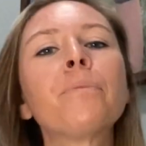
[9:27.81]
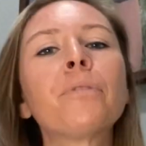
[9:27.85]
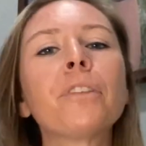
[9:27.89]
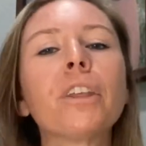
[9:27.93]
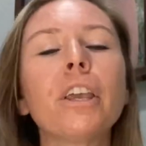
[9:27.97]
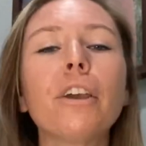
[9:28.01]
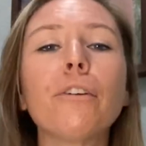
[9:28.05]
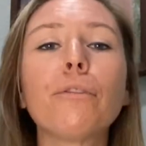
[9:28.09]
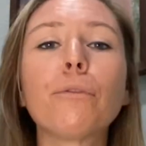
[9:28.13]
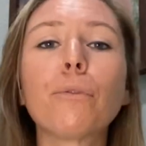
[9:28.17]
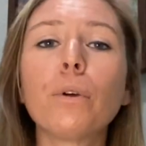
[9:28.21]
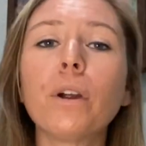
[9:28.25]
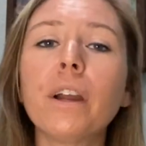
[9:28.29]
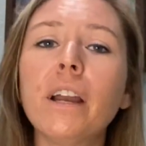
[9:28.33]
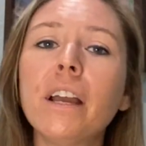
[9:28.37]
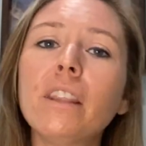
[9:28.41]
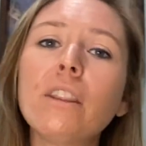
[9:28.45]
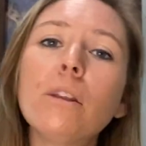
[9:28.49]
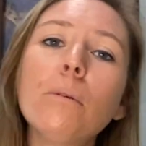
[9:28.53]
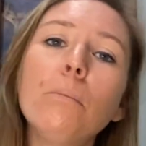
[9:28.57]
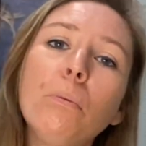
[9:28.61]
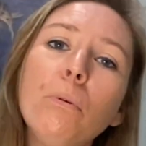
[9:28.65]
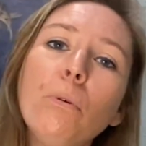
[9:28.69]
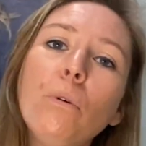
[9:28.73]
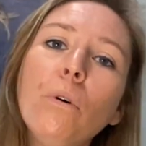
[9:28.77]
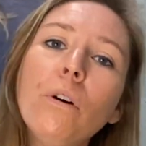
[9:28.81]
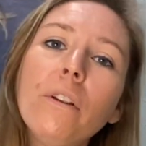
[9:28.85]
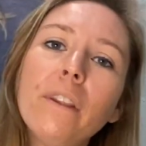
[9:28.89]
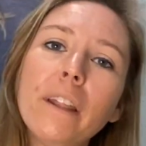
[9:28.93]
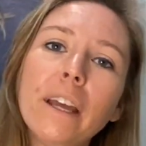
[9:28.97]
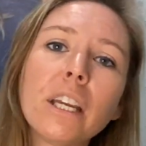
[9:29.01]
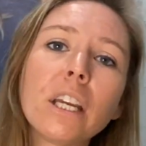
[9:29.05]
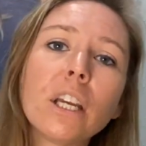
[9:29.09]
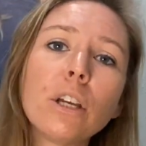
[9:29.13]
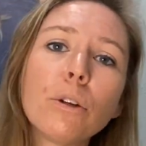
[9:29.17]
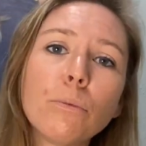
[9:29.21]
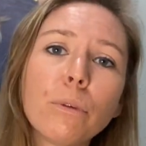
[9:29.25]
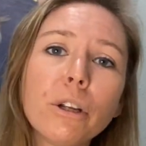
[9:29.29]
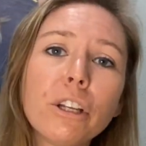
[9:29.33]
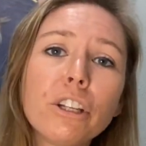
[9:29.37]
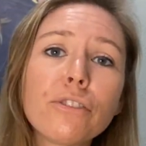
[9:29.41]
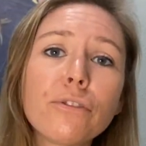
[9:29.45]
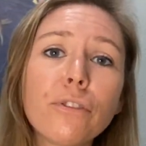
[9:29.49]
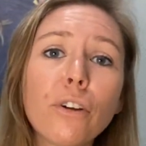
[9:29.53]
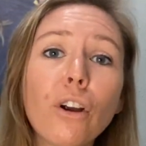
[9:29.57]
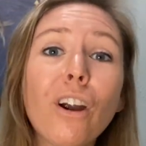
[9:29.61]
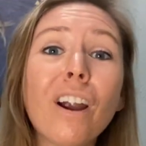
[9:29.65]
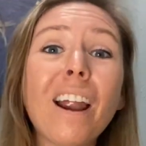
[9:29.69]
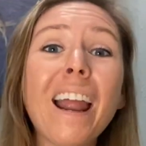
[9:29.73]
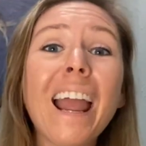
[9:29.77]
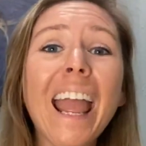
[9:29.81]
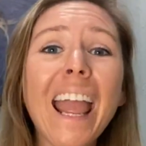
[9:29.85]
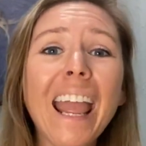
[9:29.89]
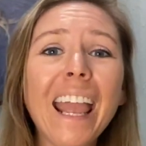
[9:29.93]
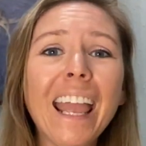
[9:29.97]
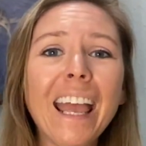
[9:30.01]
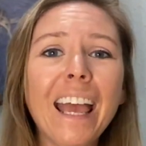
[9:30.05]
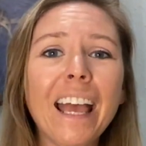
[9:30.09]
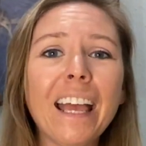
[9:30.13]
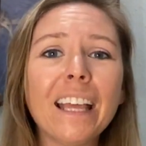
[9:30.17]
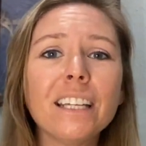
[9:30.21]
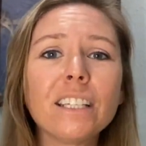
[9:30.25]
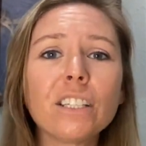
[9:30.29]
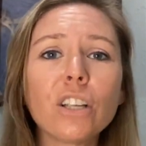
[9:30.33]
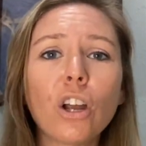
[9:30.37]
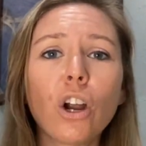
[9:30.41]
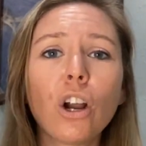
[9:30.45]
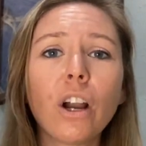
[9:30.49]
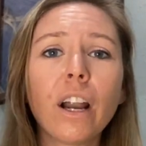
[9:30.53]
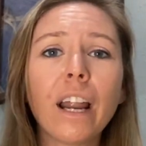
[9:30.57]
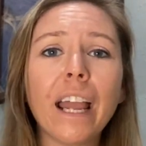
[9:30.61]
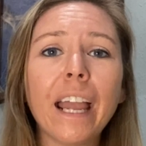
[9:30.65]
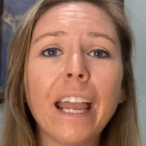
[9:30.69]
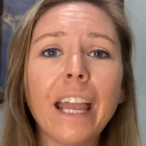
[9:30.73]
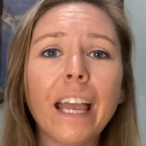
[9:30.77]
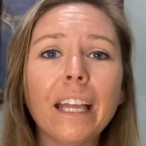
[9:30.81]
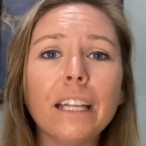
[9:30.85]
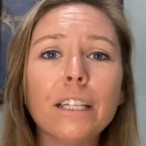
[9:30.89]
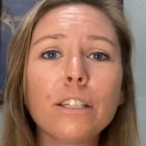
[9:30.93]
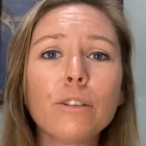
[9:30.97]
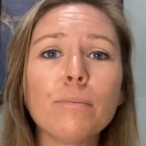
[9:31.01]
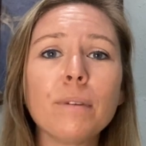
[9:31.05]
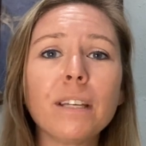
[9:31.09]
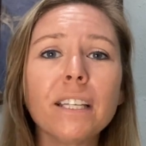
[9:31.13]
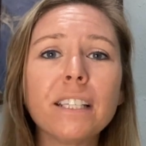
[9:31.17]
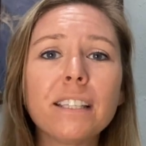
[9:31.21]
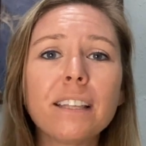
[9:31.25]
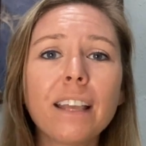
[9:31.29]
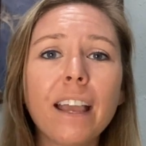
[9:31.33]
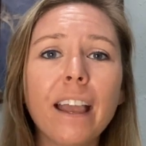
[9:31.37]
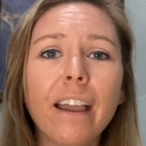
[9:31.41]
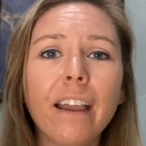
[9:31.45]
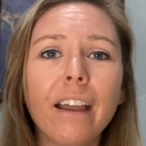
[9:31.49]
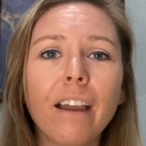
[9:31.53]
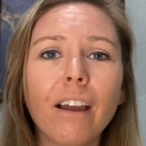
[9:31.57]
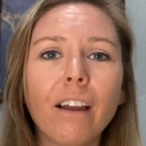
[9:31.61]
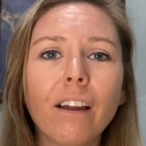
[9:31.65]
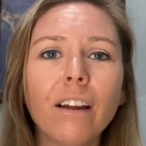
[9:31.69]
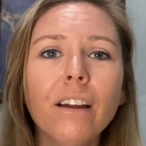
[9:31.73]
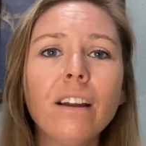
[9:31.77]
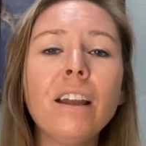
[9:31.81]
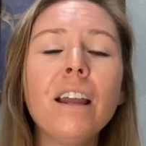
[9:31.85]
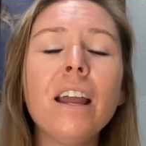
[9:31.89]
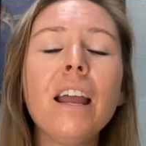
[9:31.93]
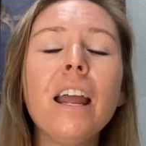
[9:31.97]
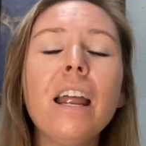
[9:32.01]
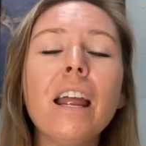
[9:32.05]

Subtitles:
If we're in the pool, they can reach for our hand. Our hand means air.